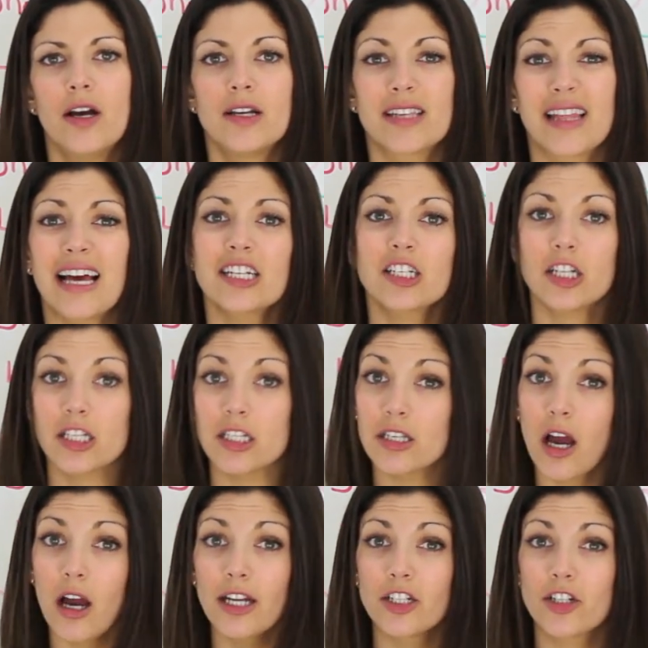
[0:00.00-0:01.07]
So that's just
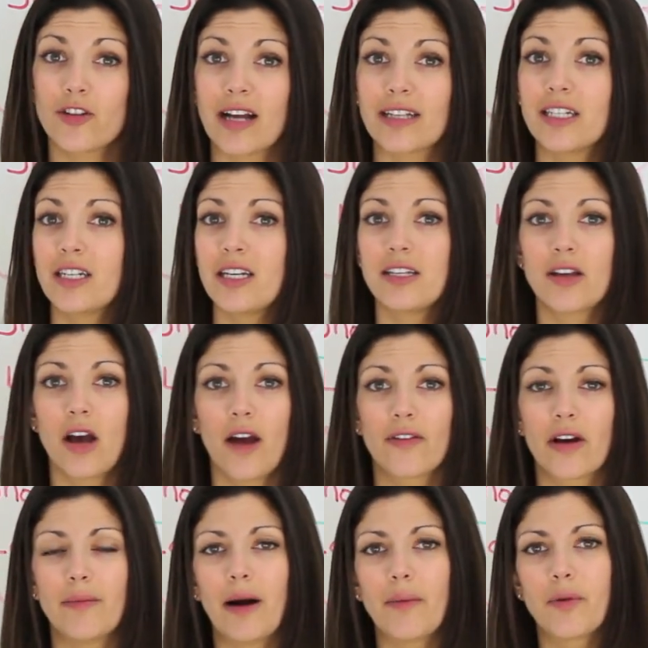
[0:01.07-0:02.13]
9 strategies that I've
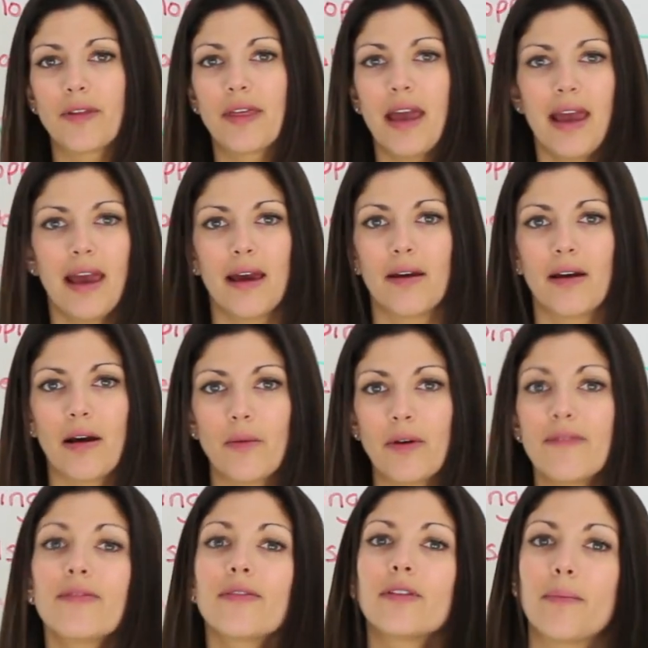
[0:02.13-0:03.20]
come up with here.
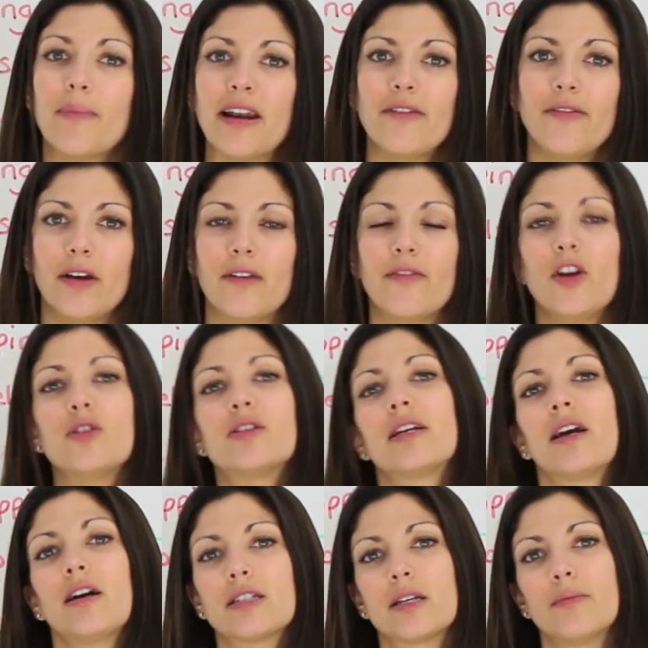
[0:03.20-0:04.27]
With the benefit of using
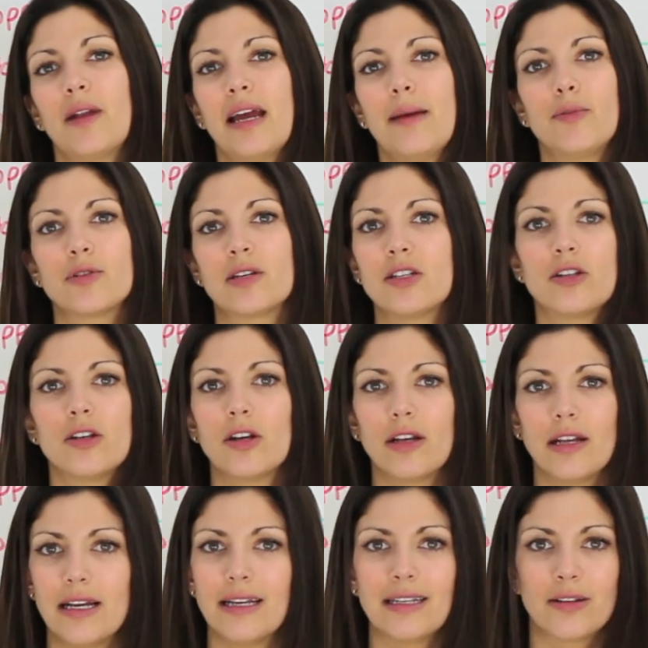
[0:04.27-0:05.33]
custom labels is
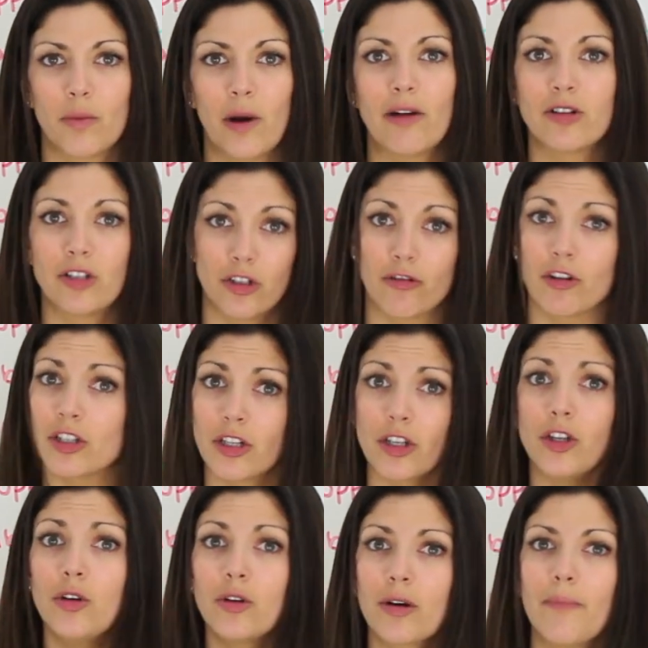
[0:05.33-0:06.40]
the world is your oyster.
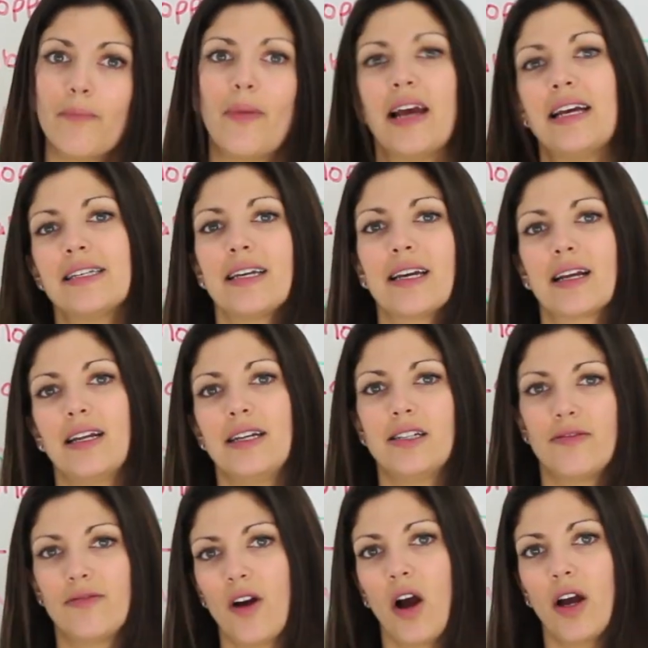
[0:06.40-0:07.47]
You can basically
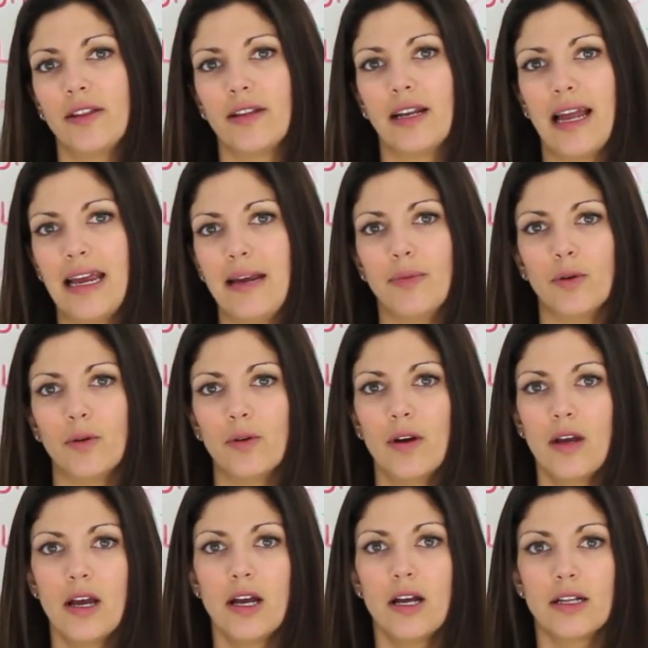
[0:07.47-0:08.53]
define the label
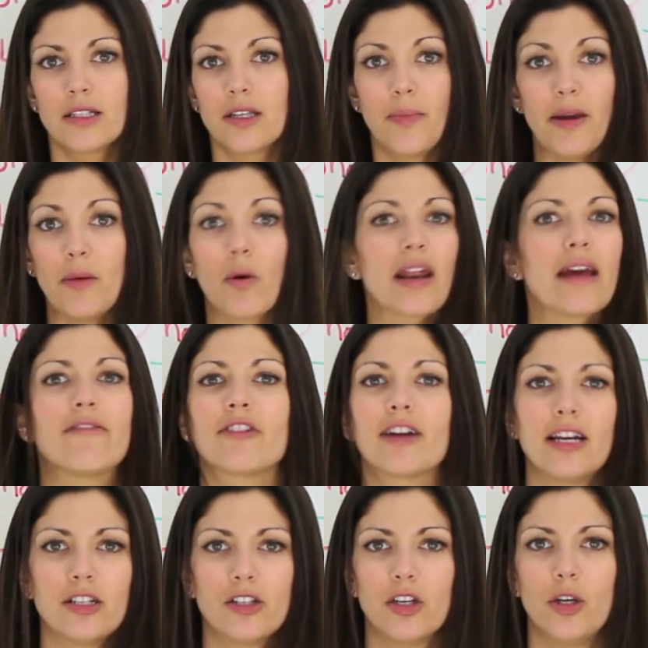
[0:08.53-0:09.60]
to be whatever
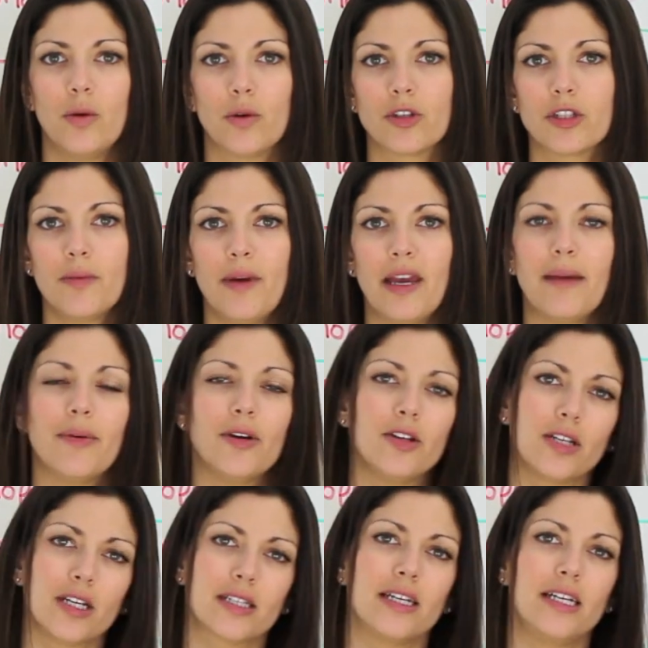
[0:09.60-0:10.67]
it is that you want to be, but you
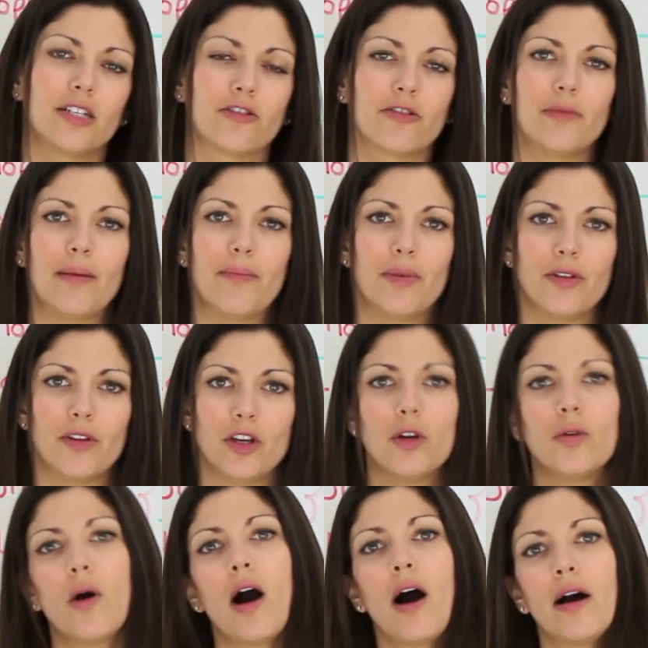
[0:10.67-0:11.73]
just need to remember that
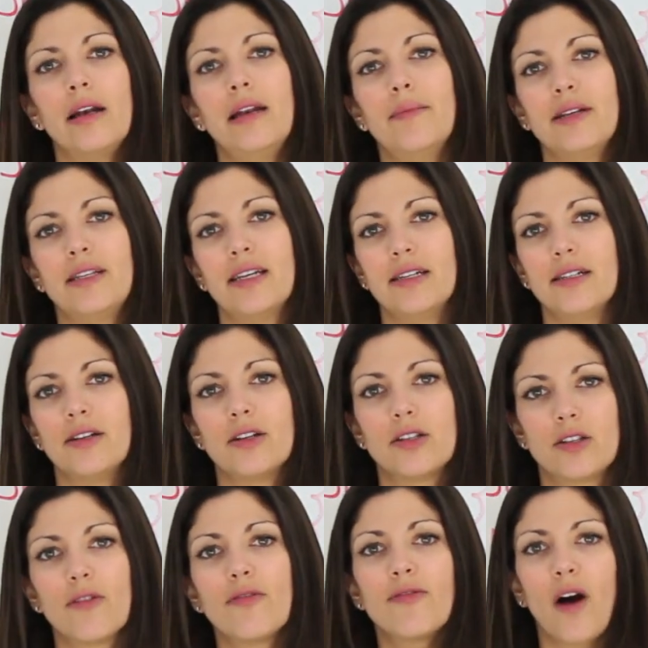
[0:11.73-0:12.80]
you are limited
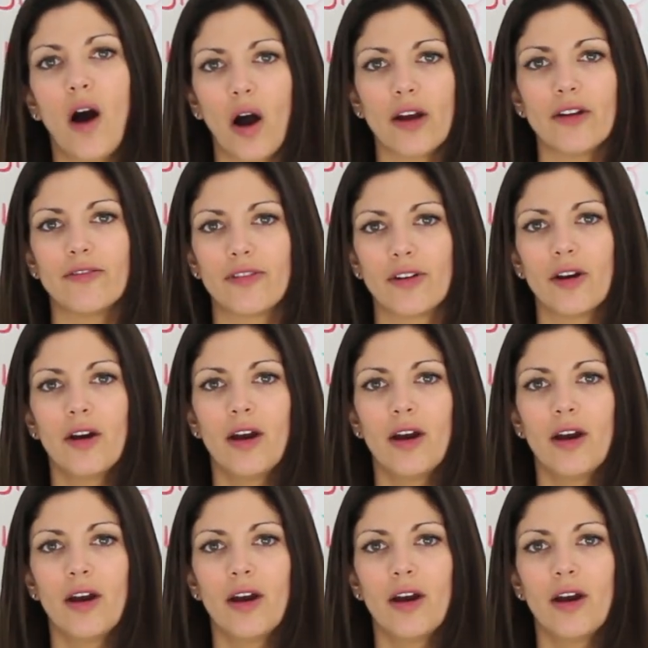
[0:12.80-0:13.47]
to 5.